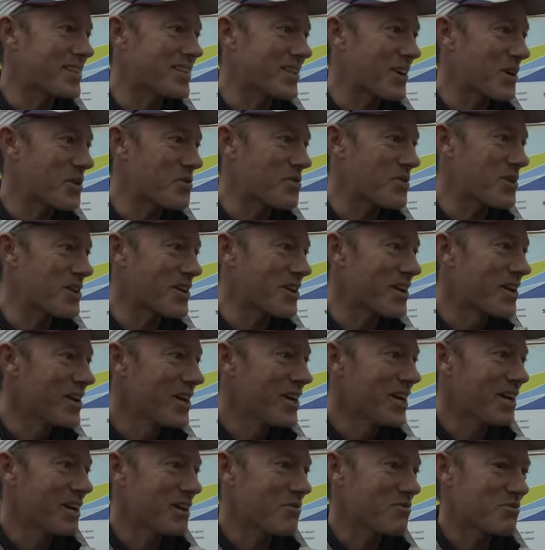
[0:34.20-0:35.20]
wet out there.
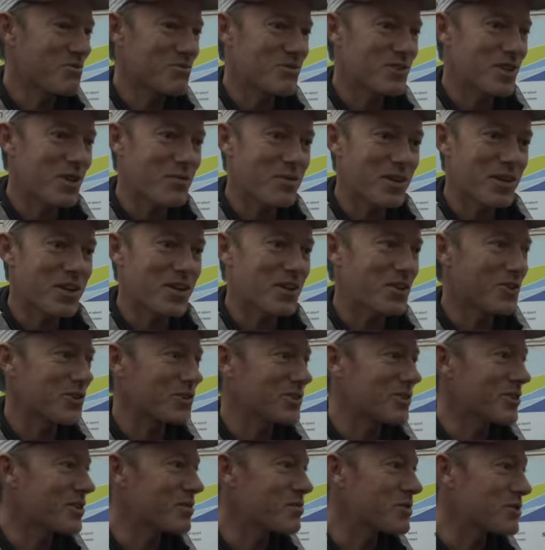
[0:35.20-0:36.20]
Everyone's coming in,
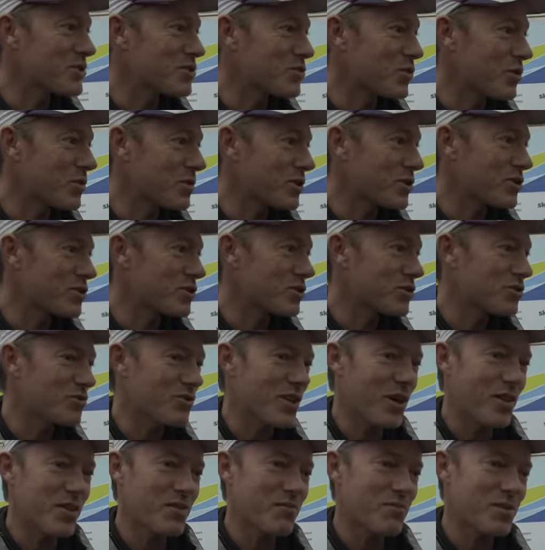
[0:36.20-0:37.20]
looks like they've been swimming ashore
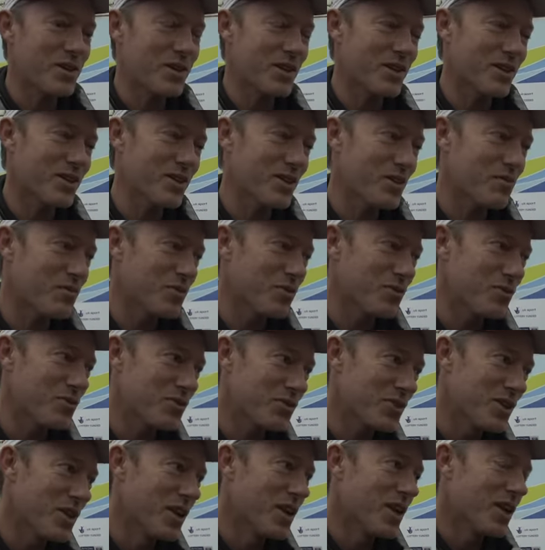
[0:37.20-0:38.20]
rather than being in their
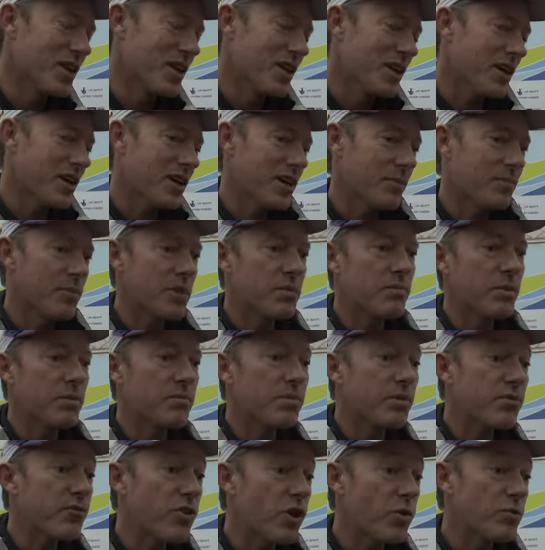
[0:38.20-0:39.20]
boats. Um,
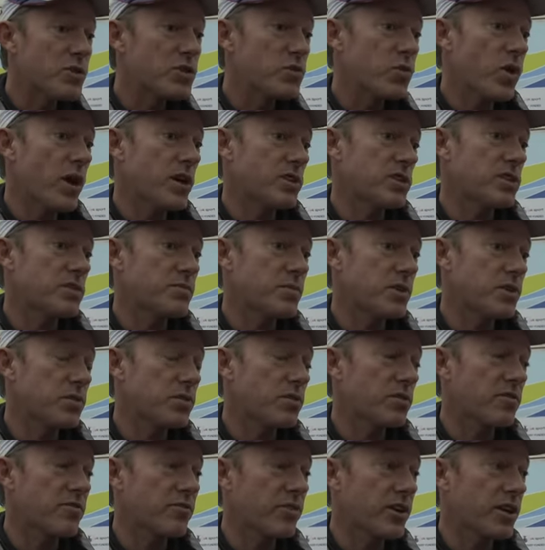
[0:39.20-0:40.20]
but performance-wise, has been
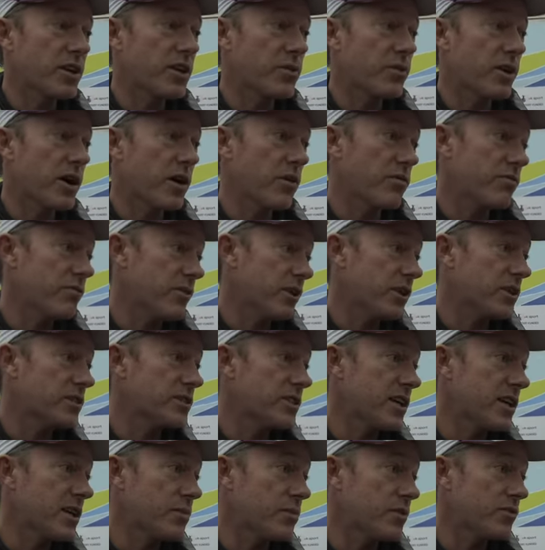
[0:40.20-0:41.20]
going fairly well, fairly
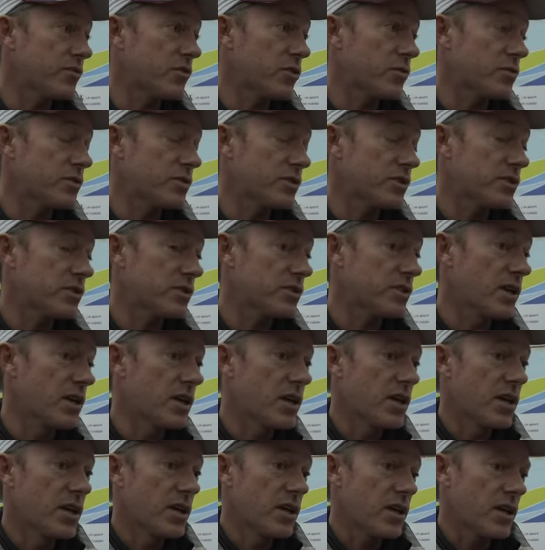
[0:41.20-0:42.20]
steady performances.
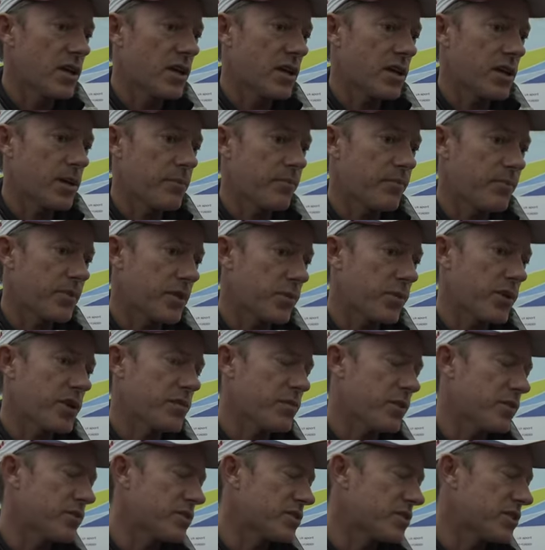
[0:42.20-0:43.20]
Um, we
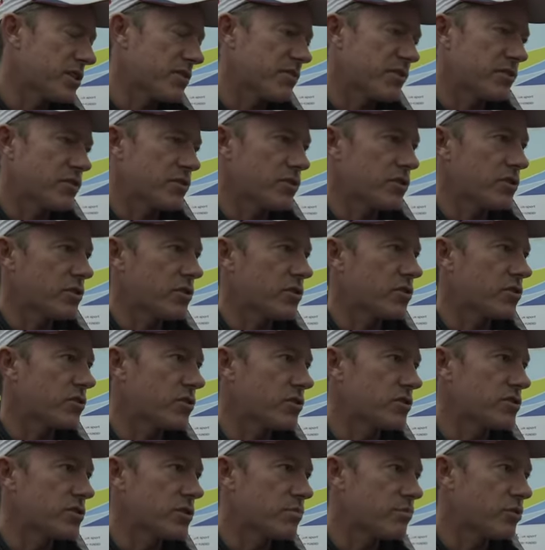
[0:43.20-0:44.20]
had about seven on the
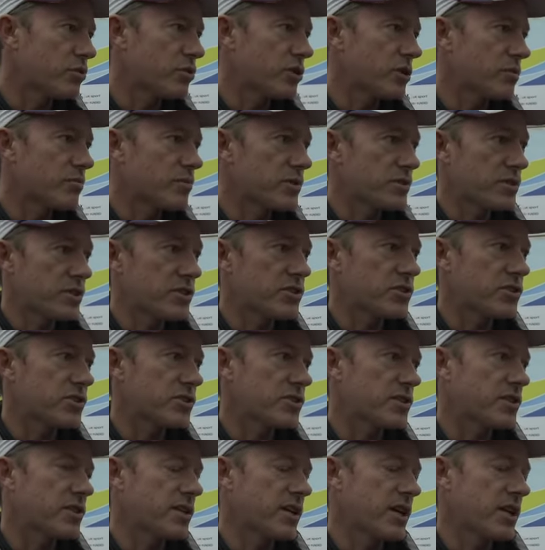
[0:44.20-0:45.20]
on the sort of podium
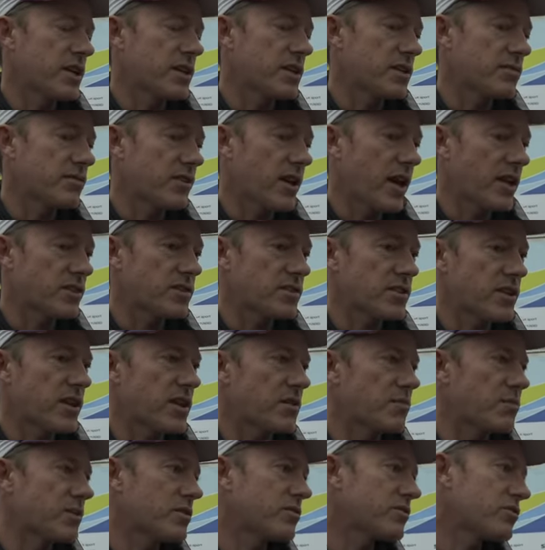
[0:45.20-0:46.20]
positions at the end of last
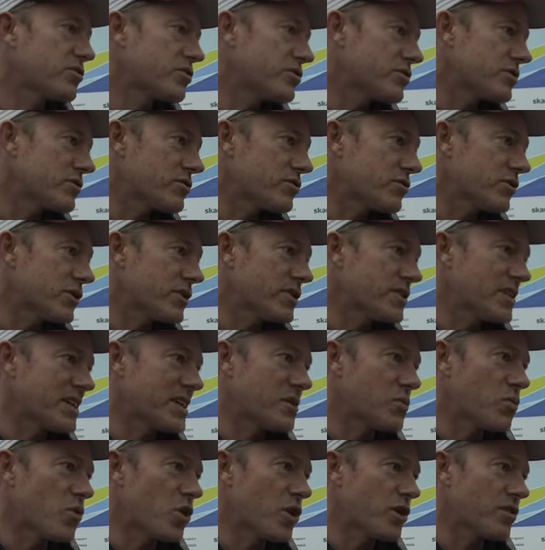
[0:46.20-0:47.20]
night, but of course it's only
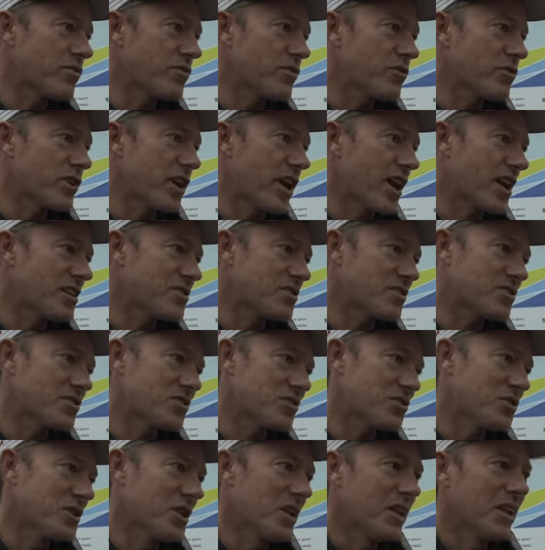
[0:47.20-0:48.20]
day one of the regatta,
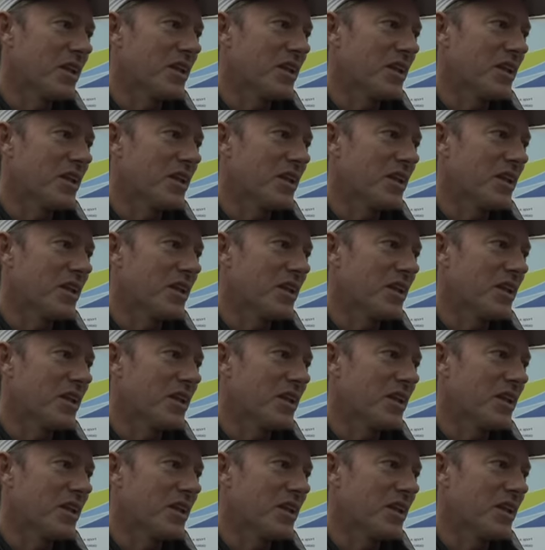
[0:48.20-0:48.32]
so you